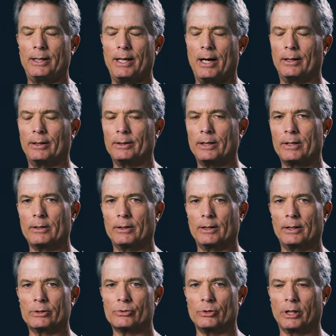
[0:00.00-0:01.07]
Now, another
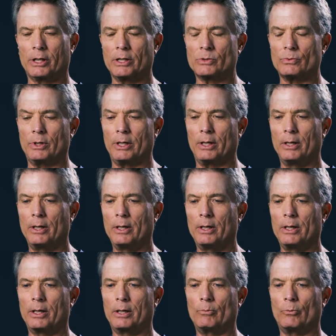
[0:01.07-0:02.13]
little trick is we
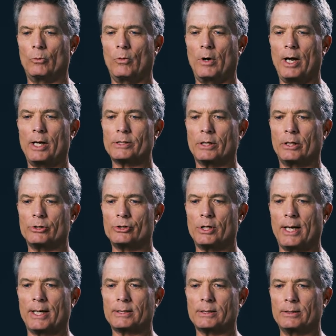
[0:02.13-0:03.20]
rise our
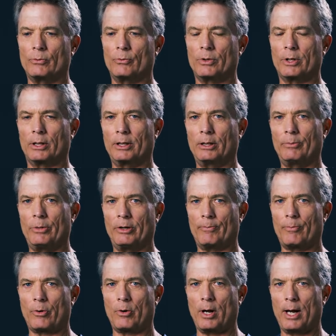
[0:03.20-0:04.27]
chest with a little bit of
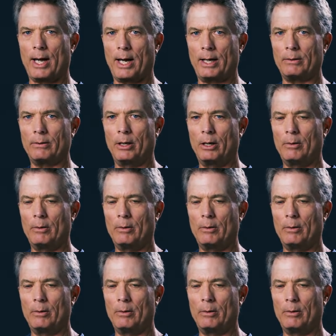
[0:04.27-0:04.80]
pride,